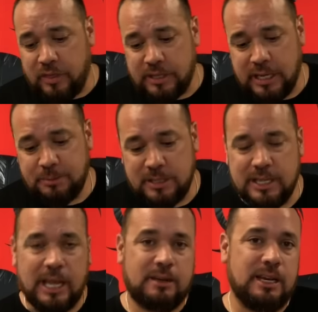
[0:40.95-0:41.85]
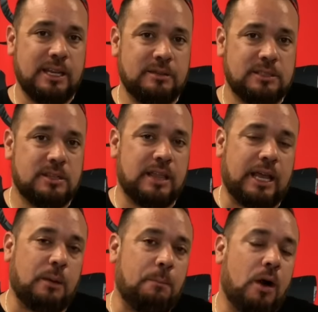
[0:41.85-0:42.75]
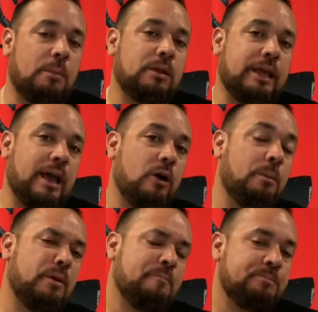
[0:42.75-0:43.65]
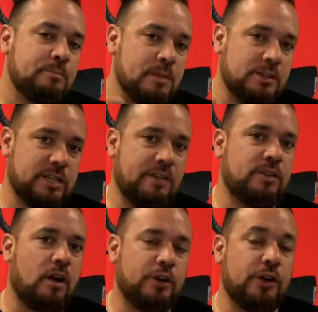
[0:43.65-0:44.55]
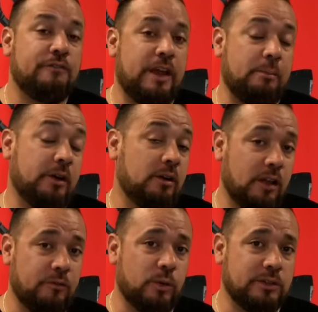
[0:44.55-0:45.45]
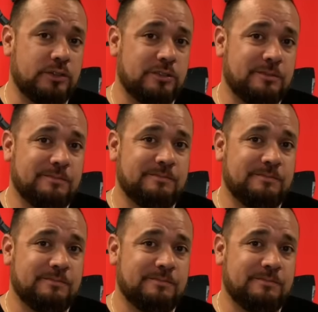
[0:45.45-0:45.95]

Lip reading: the tips and techniques that can properly help safeguard your family or loved ones.